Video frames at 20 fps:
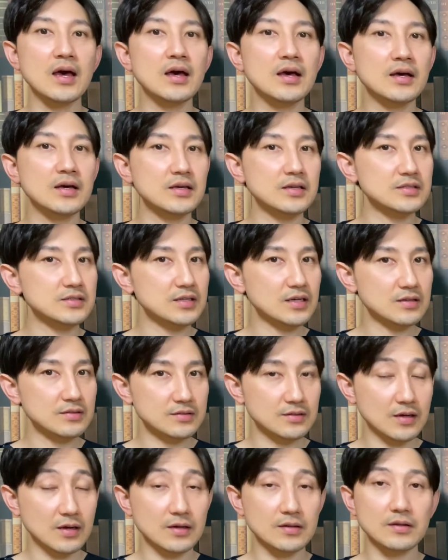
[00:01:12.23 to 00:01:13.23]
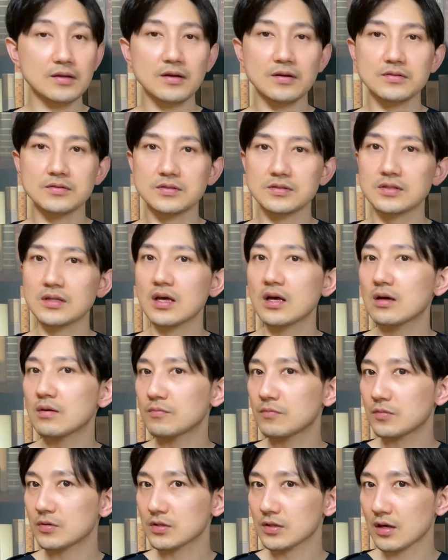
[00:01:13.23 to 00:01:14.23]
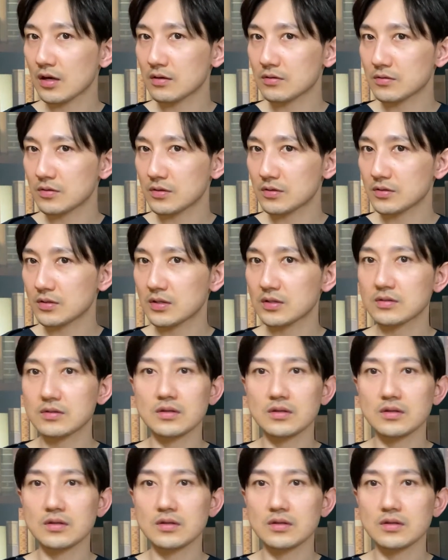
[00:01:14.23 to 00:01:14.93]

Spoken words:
In most areas, community-centered